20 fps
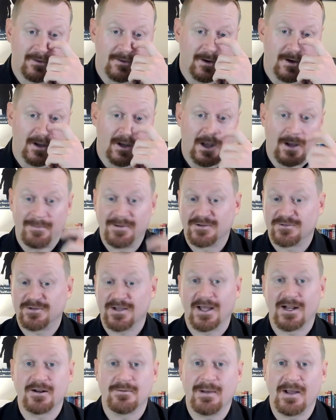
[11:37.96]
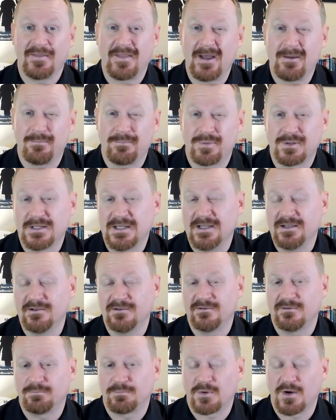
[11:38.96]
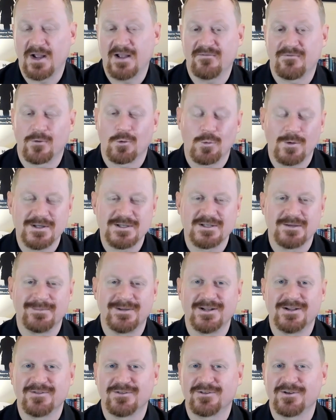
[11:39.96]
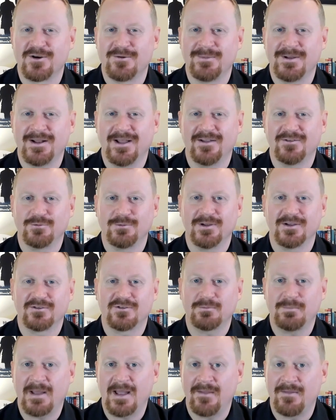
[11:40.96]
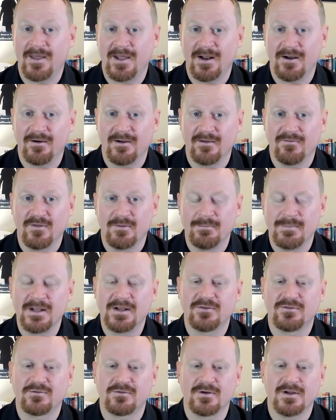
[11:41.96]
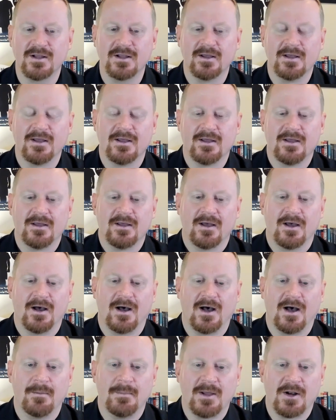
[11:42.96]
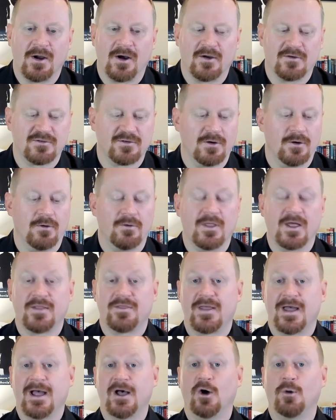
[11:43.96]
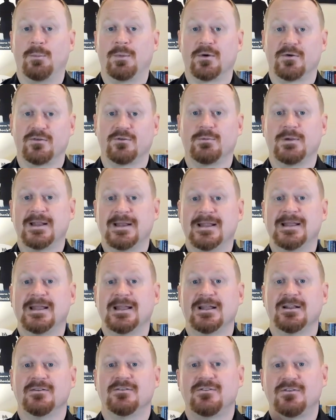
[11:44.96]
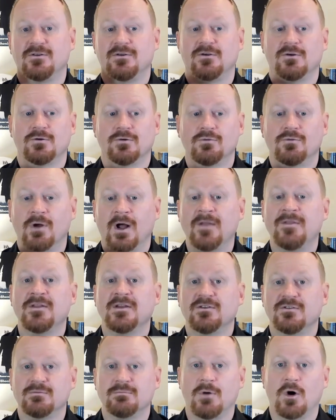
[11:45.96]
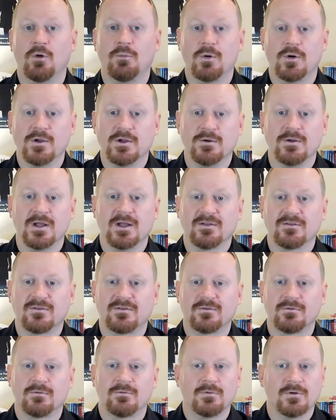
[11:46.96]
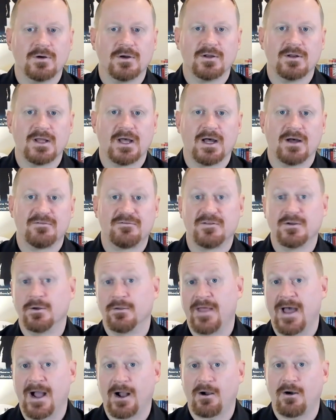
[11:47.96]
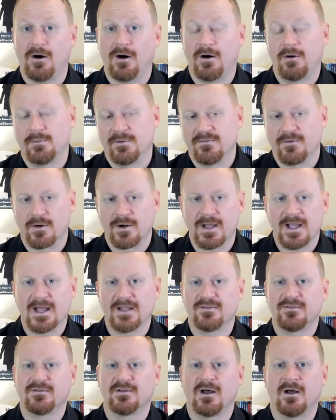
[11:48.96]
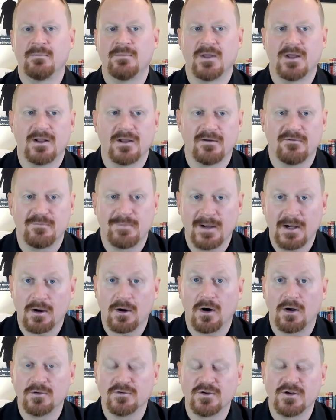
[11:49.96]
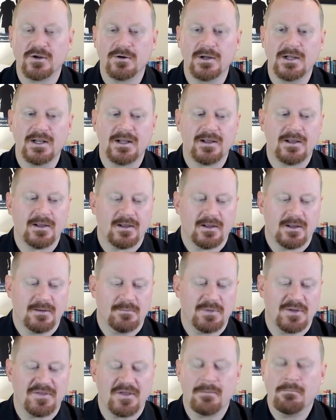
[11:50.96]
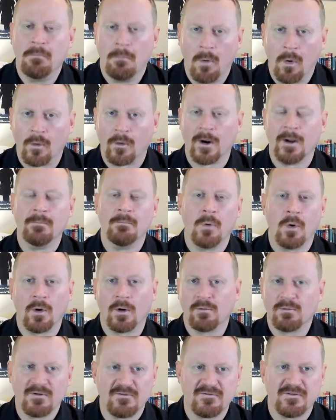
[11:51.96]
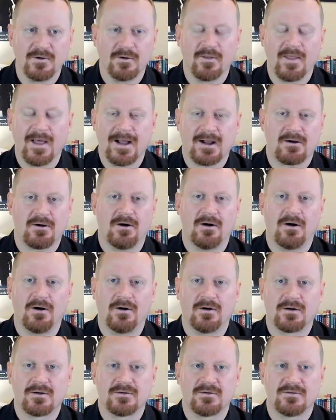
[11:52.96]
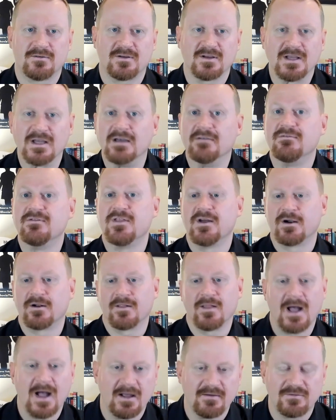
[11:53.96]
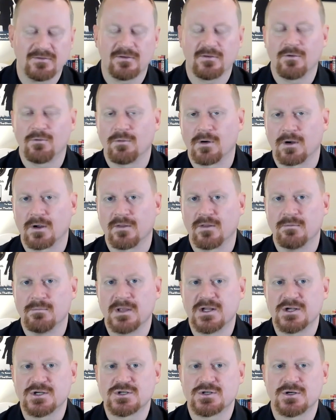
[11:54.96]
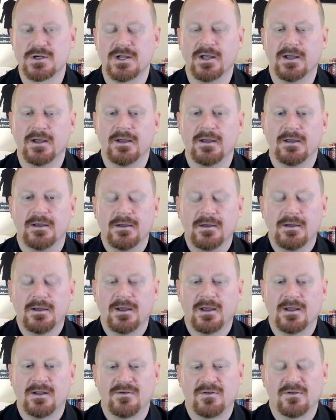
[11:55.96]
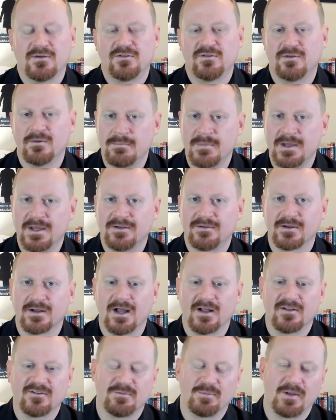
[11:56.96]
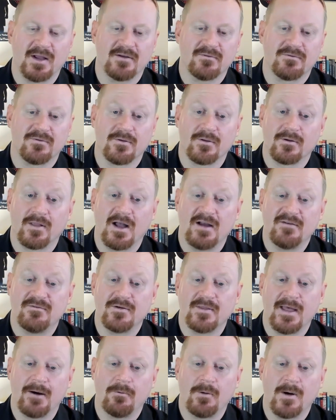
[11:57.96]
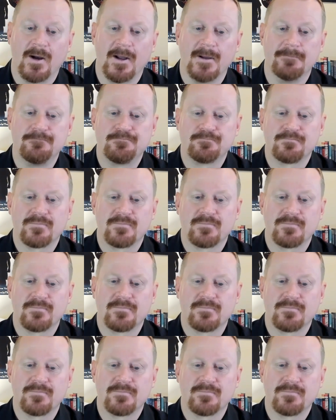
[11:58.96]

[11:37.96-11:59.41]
I'm excited about that. Please pray for wisdom and discernment as we expand that area of the ministry, and also that the helpers we need to run these mobile units would feel that call. We've already had some that have been called to do it, but that more and more would feel that call to give their lives to the work of the ministry and to submit to God's plan for their life in that way.